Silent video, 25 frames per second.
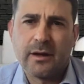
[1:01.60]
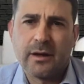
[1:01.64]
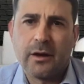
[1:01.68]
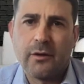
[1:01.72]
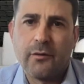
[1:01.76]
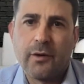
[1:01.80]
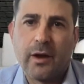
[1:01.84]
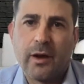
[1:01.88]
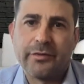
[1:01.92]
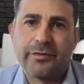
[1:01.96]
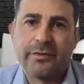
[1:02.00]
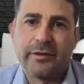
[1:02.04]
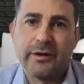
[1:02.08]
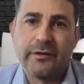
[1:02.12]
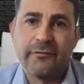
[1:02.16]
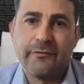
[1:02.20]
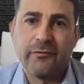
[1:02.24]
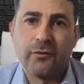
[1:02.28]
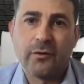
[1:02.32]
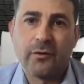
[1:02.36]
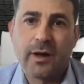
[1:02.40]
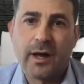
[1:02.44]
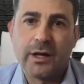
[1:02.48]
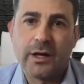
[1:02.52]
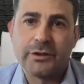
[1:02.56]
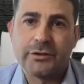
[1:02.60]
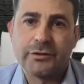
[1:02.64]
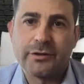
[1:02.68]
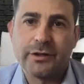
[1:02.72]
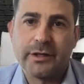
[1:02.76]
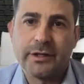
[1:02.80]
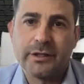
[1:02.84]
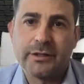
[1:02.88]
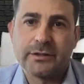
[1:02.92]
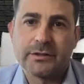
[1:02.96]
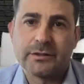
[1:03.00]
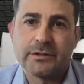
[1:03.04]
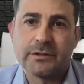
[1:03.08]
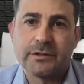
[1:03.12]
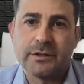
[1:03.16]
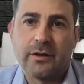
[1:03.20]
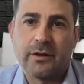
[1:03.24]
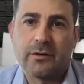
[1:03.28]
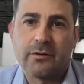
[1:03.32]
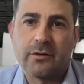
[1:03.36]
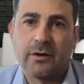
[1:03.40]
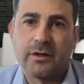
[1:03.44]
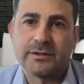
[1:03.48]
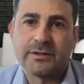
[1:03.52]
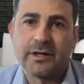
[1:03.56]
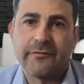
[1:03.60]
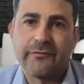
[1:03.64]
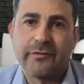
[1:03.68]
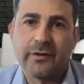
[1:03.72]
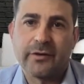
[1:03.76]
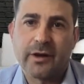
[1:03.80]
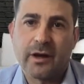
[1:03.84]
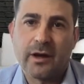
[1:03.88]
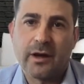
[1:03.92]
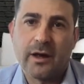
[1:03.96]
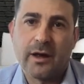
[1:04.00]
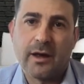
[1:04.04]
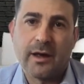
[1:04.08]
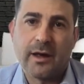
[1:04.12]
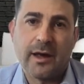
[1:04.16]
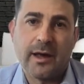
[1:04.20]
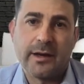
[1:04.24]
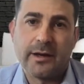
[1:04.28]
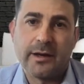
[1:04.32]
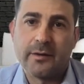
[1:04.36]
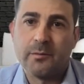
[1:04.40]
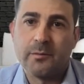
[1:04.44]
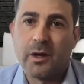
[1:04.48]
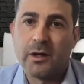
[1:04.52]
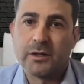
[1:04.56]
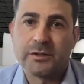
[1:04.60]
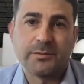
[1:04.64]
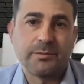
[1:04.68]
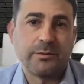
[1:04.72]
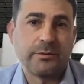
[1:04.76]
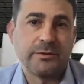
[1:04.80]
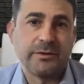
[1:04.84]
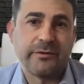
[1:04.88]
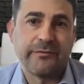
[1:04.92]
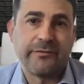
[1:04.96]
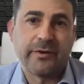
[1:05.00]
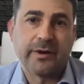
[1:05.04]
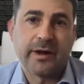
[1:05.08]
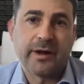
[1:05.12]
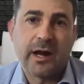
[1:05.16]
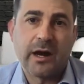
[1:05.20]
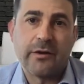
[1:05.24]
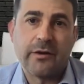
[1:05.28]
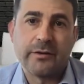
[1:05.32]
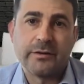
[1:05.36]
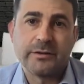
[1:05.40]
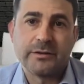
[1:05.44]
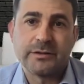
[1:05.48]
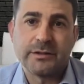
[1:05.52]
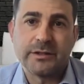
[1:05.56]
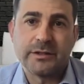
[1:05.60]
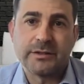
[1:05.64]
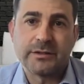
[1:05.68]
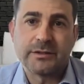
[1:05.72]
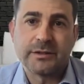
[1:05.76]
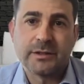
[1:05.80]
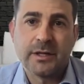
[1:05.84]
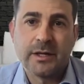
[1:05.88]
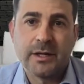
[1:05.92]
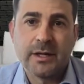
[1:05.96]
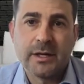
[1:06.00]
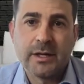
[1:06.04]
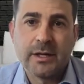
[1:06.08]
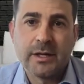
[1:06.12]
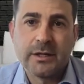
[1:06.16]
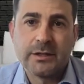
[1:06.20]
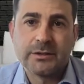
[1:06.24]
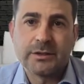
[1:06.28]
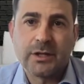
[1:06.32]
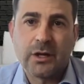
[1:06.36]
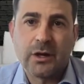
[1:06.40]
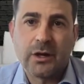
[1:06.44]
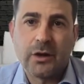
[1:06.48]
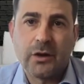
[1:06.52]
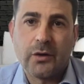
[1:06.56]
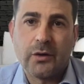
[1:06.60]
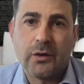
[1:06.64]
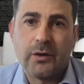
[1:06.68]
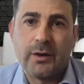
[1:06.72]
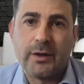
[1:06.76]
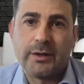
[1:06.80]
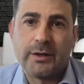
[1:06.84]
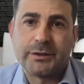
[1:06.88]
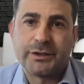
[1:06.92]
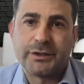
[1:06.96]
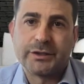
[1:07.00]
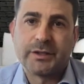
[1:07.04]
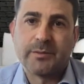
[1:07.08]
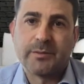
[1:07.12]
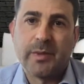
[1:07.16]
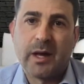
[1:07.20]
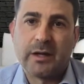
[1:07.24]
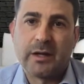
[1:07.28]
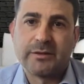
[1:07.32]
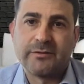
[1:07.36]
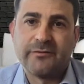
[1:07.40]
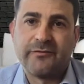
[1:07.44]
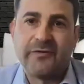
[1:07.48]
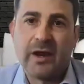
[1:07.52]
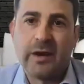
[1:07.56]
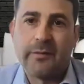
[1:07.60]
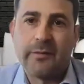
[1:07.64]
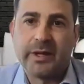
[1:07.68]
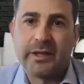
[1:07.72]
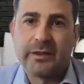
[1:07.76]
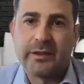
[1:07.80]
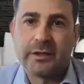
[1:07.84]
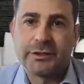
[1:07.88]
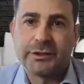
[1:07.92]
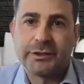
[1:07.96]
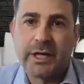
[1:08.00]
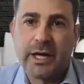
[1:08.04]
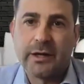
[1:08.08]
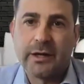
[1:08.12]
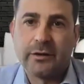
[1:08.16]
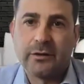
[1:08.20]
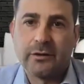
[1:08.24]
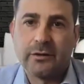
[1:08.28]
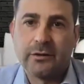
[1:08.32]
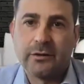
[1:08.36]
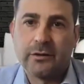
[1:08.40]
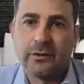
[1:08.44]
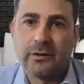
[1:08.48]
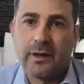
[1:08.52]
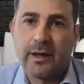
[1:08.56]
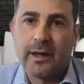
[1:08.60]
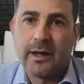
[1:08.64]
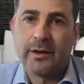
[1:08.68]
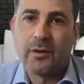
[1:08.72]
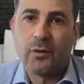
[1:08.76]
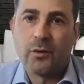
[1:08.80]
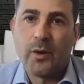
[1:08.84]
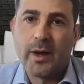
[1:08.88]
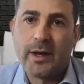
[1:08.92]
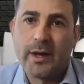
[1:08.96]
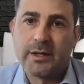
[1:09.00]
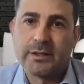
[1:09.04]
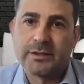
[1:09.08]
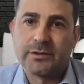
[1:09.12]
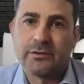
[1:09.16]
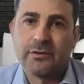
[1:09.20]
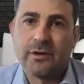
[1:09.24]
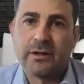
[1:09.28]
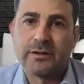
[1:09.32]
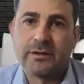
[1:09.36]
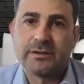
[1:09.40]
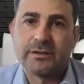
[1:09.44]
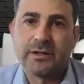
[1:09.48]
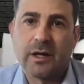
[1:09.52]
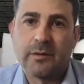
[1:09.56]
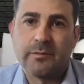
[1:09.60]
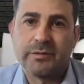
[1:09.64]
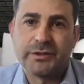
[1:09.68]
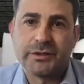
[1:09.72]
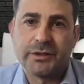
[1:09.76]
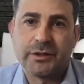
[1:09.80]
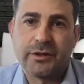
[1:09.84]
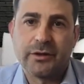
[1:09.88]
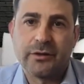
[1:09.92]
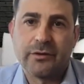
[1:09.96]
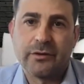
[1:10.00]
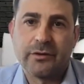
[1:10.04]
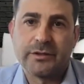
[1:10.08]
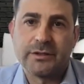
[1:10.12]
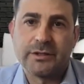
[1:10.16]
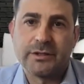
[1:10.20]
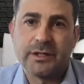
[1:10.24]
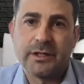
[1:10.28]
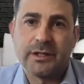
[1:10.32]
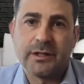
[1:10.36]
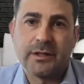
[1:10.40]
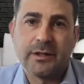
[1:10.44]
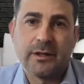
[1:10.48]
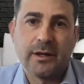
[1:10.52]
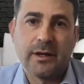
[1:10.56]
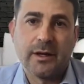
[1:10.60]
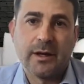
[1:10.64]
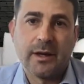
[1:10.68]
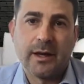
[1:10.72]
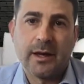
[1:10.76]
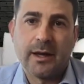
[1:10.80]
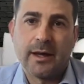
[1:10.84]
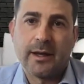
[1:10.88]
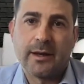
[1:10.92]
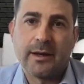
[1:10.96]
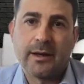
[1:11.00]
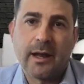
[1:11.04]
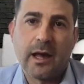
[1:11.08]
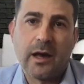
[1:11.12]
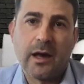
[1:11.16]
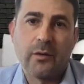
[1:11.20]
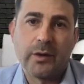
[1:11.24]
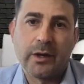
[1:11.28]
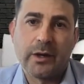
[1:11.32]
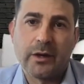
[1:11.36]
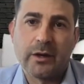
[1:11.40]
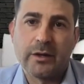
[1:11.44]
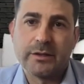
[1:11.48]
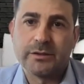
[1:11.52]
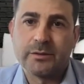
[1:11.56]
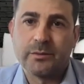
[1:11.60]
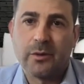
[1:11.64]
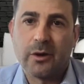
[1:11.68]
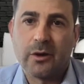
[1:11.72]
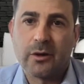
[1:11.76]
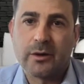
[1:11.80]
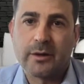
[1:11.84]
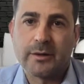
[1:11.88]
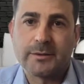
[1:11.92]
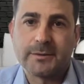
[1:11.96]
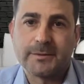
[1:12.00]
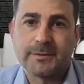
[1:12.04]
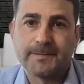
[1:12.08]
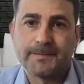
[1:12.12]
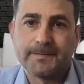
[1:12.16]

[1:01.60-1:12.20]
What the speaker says: around 34 countries across Africa and in multiple different currencies. So It's just about developing the channel and awareness around cybersecurity and how we go to market.